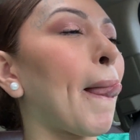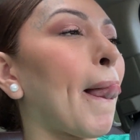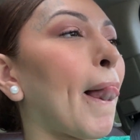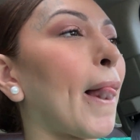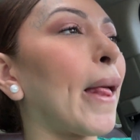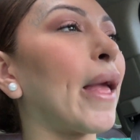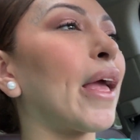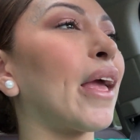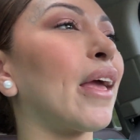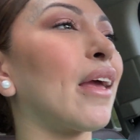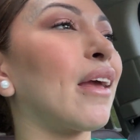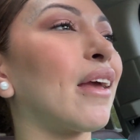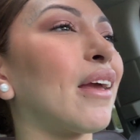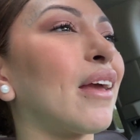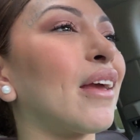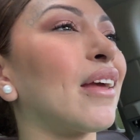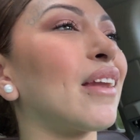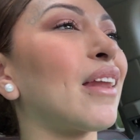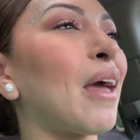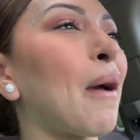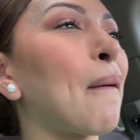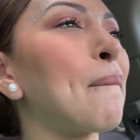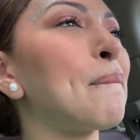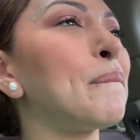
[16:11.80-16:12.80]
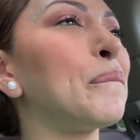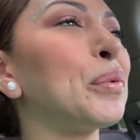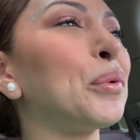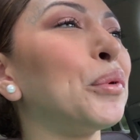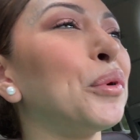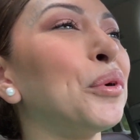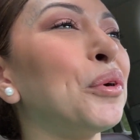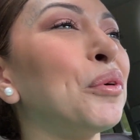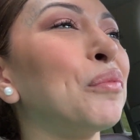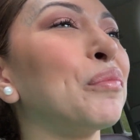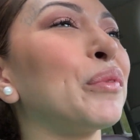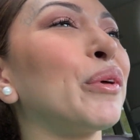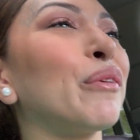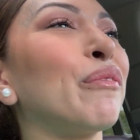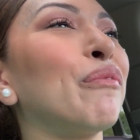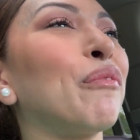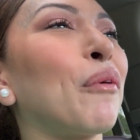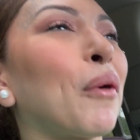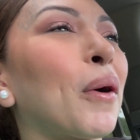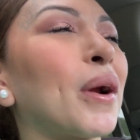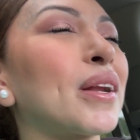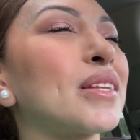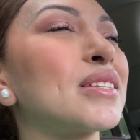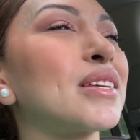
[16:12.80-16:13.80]
And boom, the
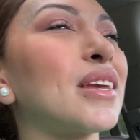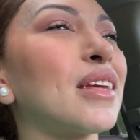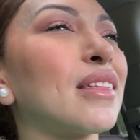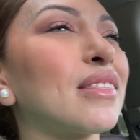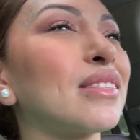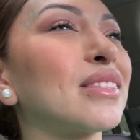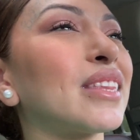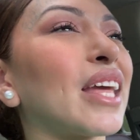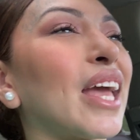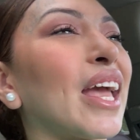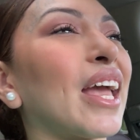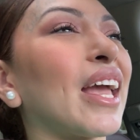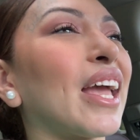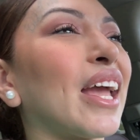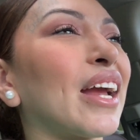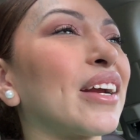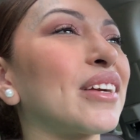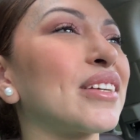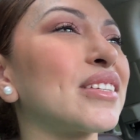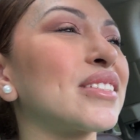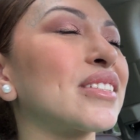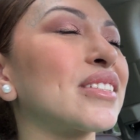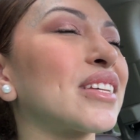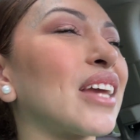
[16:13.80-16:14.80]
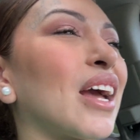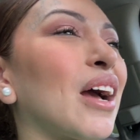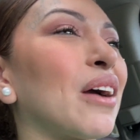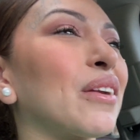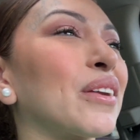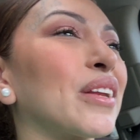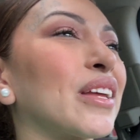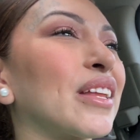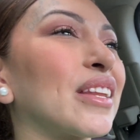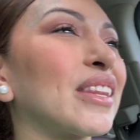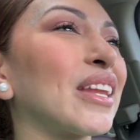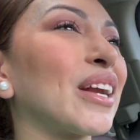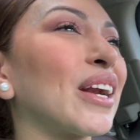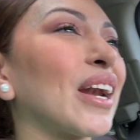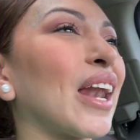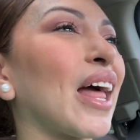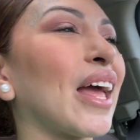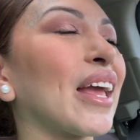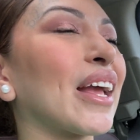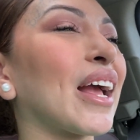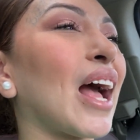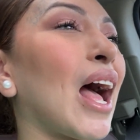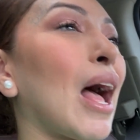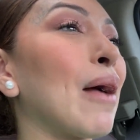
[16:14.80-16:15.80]
14th day, Harris County, they're
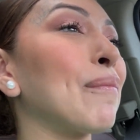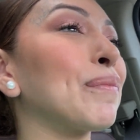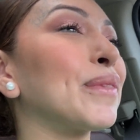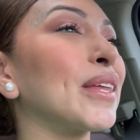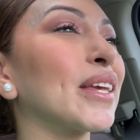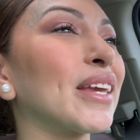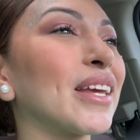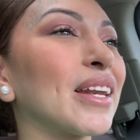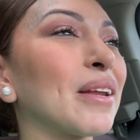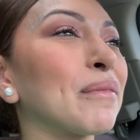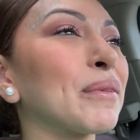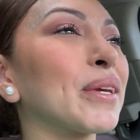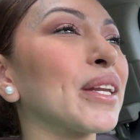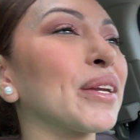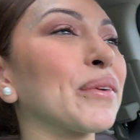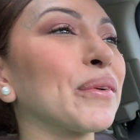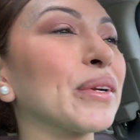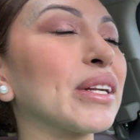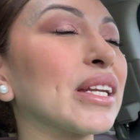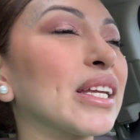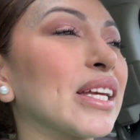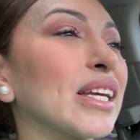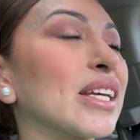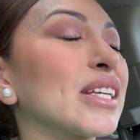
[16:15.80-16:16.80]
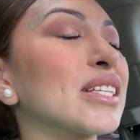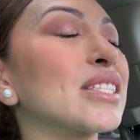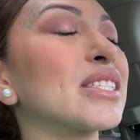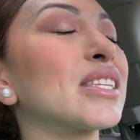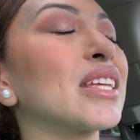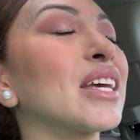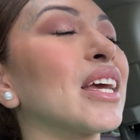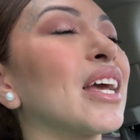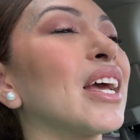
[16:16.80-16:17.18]
like, I'm thinking I'm getting released.